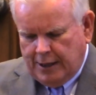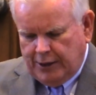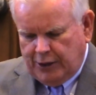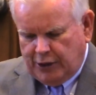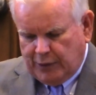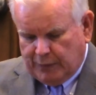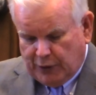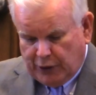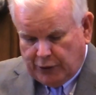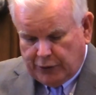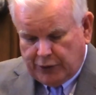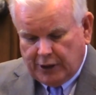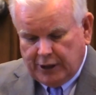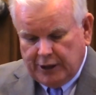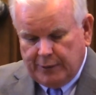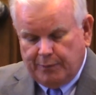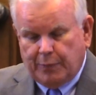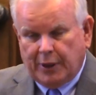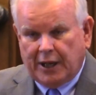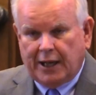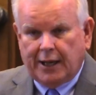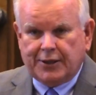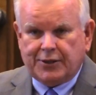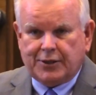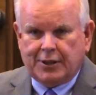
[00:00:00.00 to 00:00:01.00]
to mostly
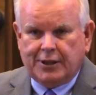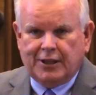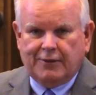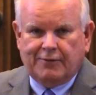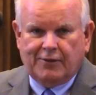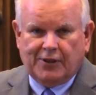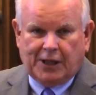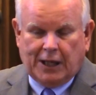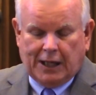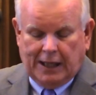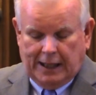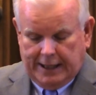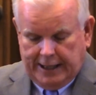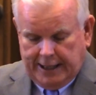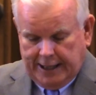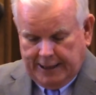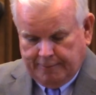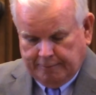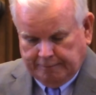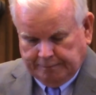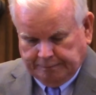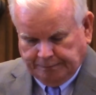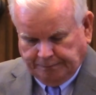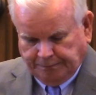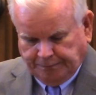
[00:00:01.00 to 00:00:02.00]
positive
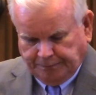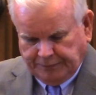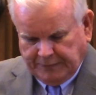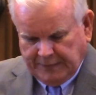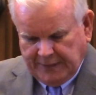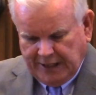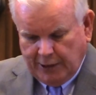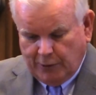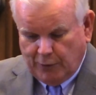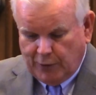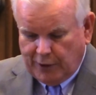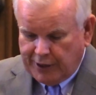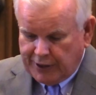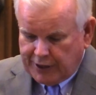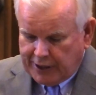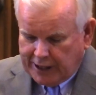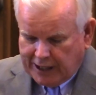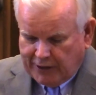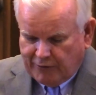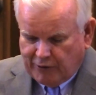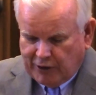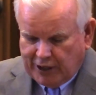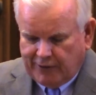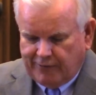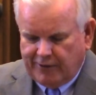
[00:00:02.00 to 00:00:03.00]
acclaim. It was,
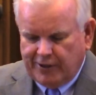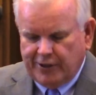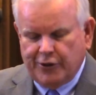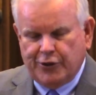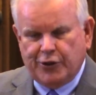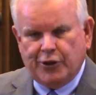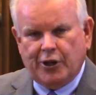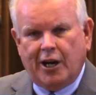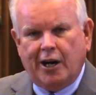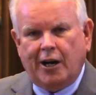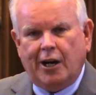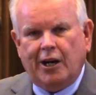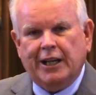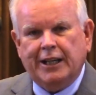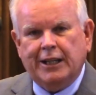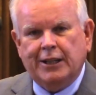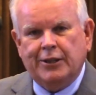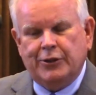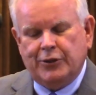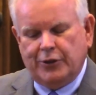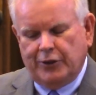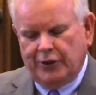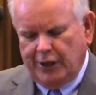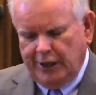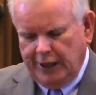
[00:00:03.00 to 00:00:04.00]
however, jarring
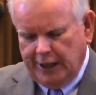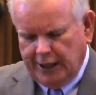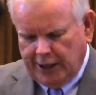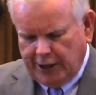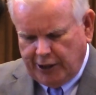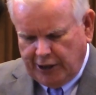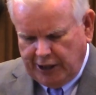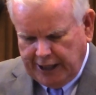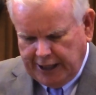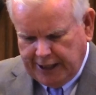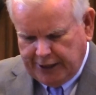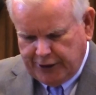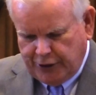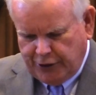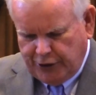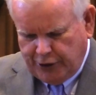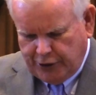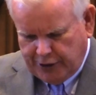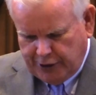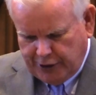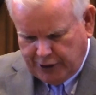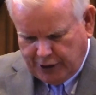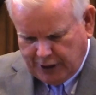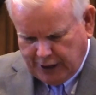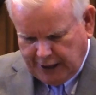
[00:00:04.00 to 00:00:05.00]
to the LDS
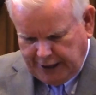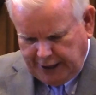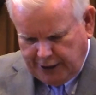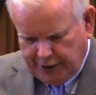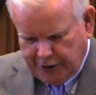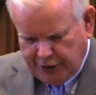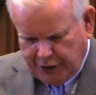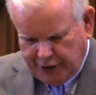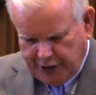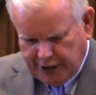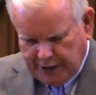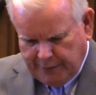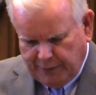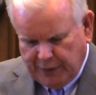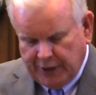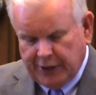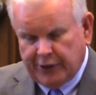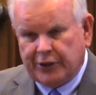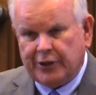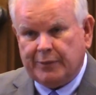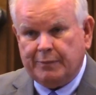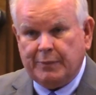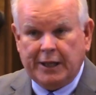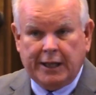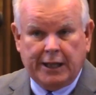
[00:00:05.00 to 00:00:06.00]
church leadership and
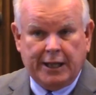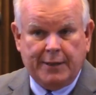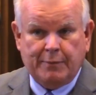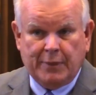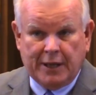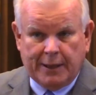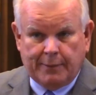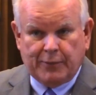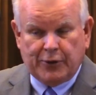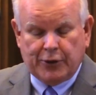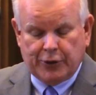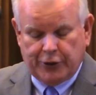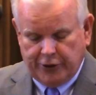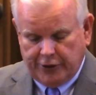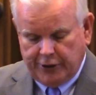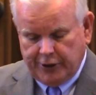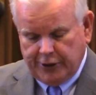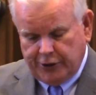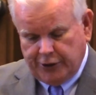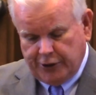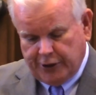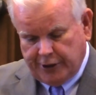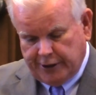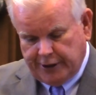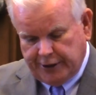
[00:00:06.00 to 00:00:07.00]
to many members of the
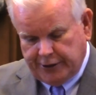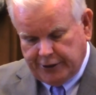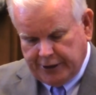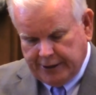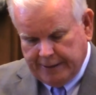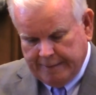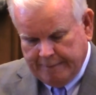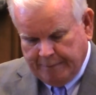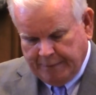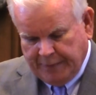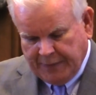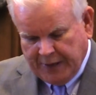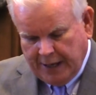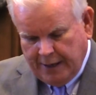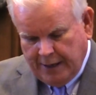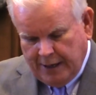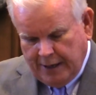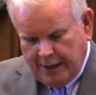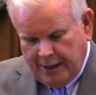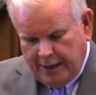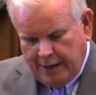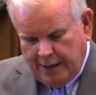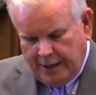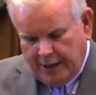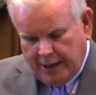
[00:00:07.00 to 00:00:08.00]
church.
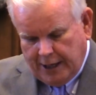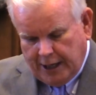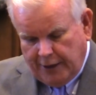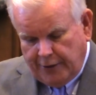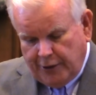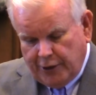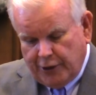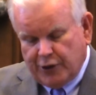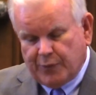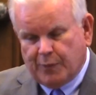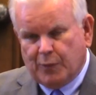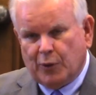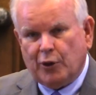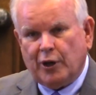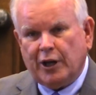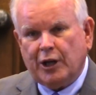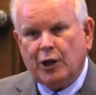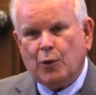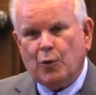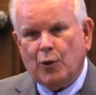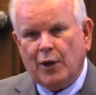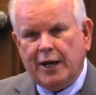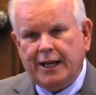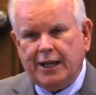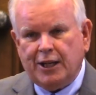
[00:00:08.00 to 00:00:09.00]
Others more
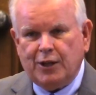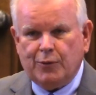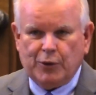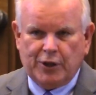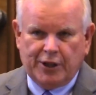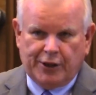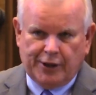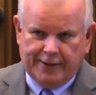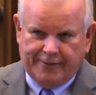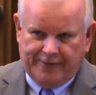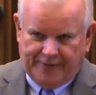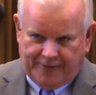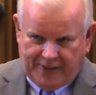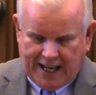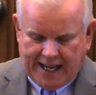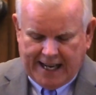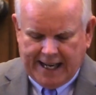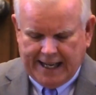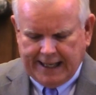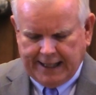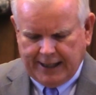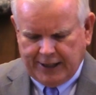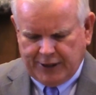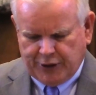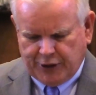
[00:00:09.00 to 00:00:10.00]
acquainted with the
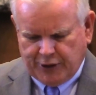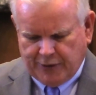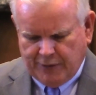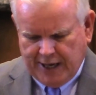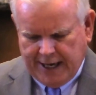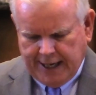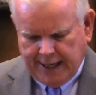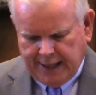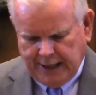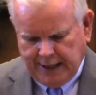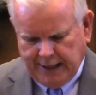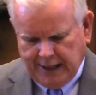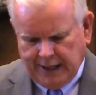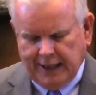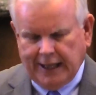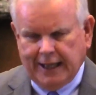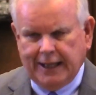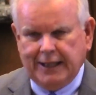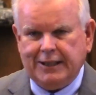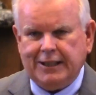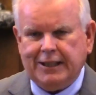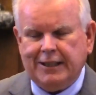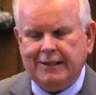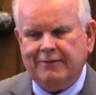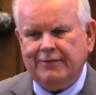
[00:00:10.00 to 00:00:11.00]
facts surrounding the
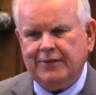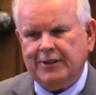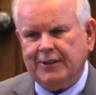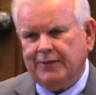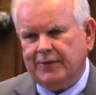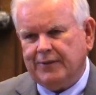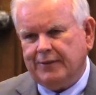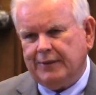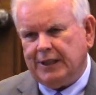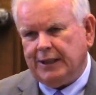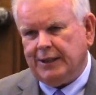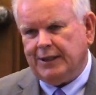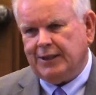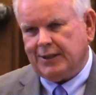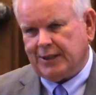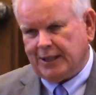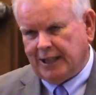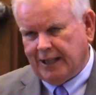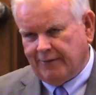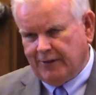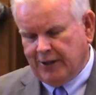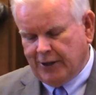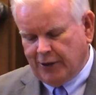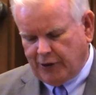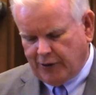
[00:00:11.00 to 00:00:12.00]

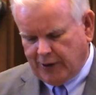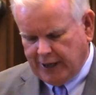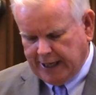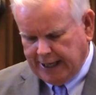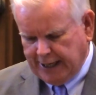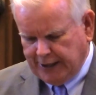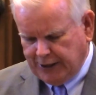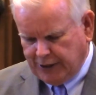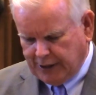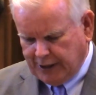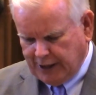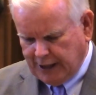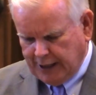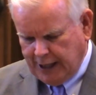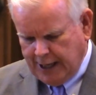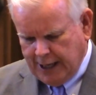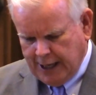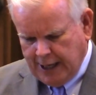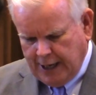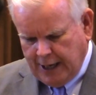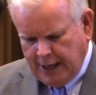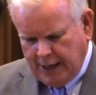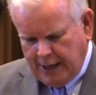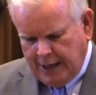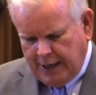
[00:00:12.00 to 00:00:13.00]
1857 tragedy
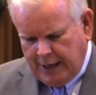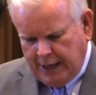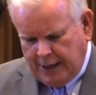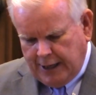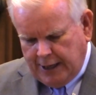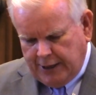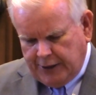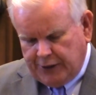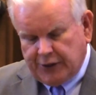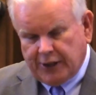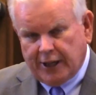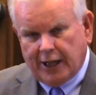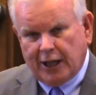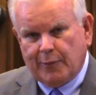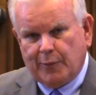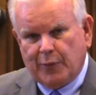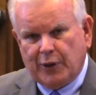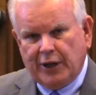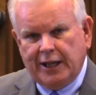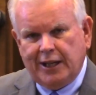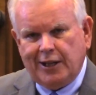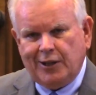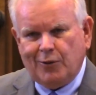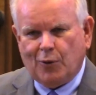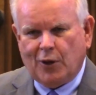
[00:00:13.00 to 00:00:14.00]

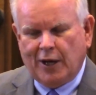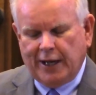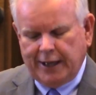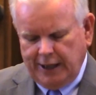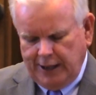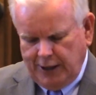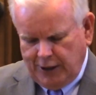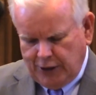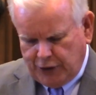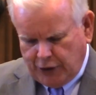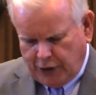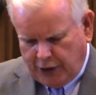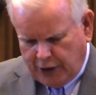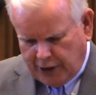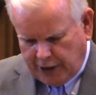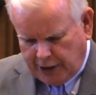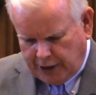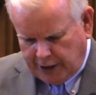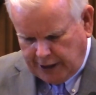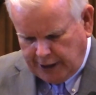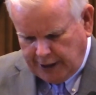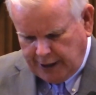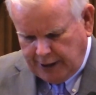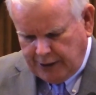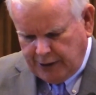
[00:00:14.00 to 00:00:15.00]
celebrated Juanita's
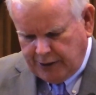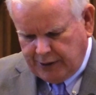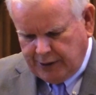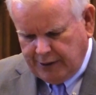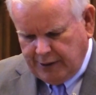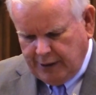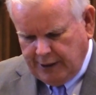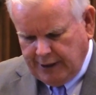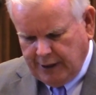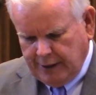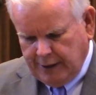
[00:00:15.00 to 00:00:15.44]
courage